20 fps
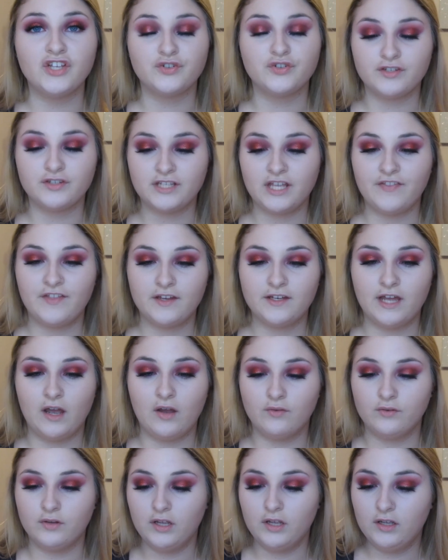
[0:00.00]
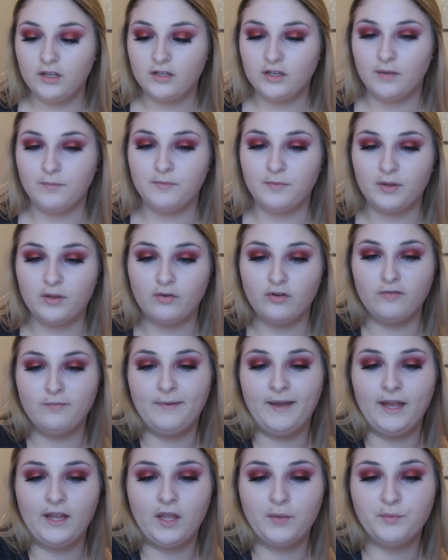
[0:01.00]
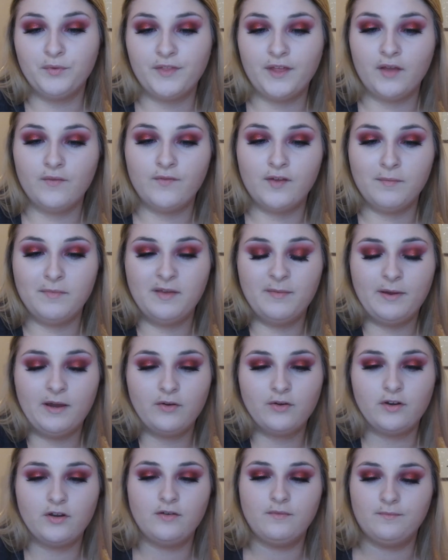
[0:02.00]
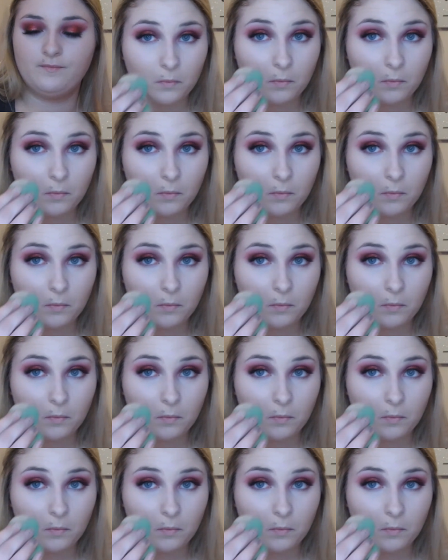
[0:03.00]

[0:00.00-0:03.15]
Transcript: Set that down. I'm going to be going back in with that Fit Me powder.